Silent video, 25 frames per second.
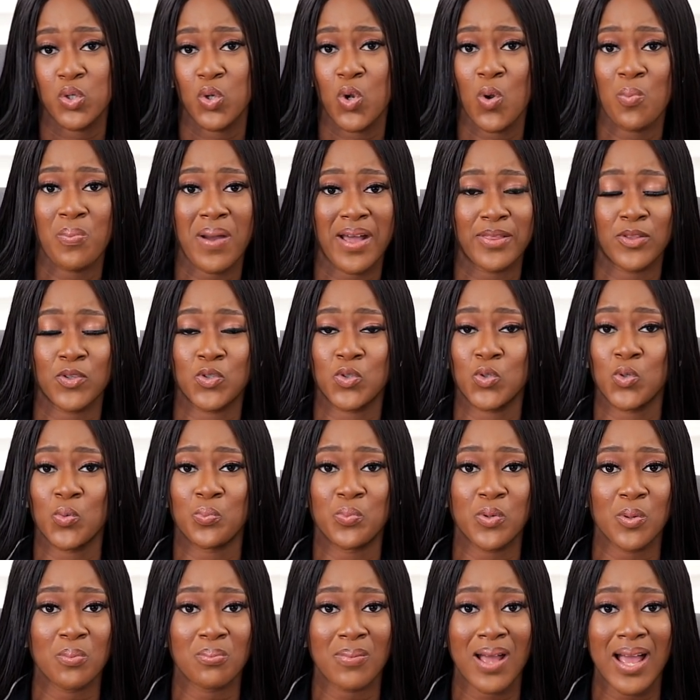to go by the
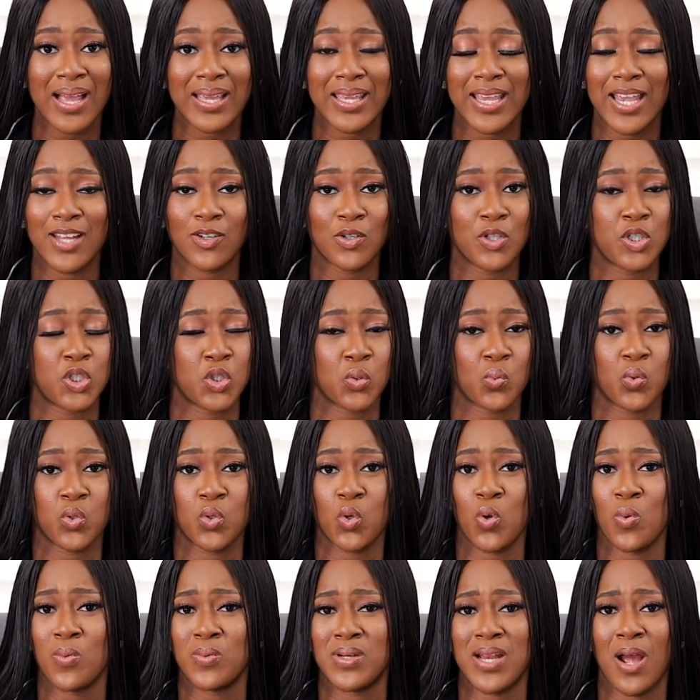supermarket or you just want
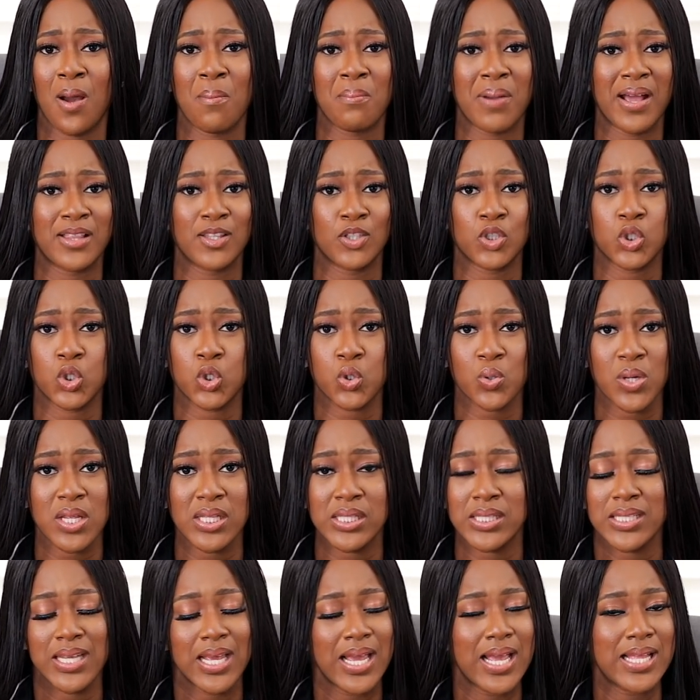to go down by the
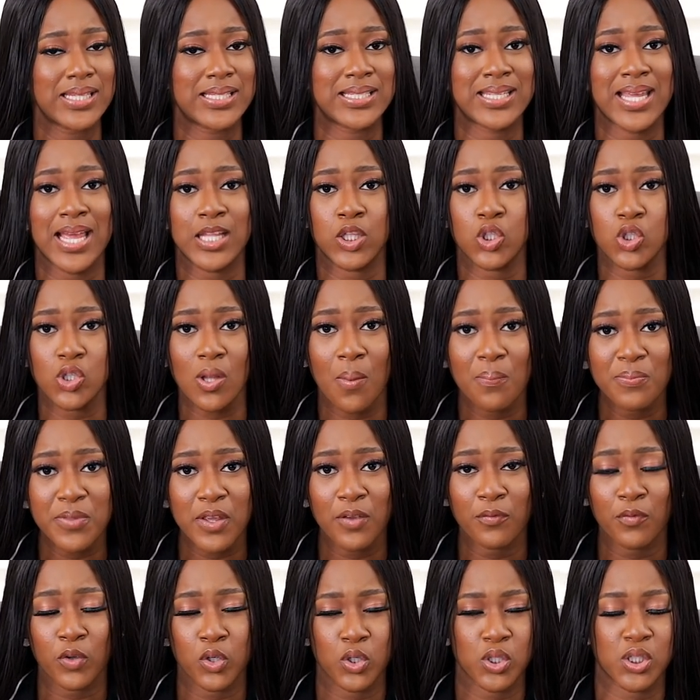streets to get
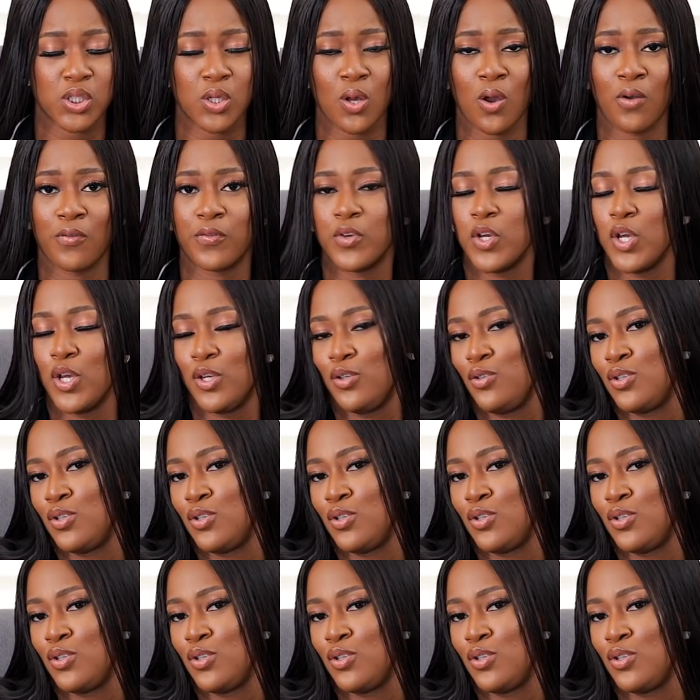something for yourself.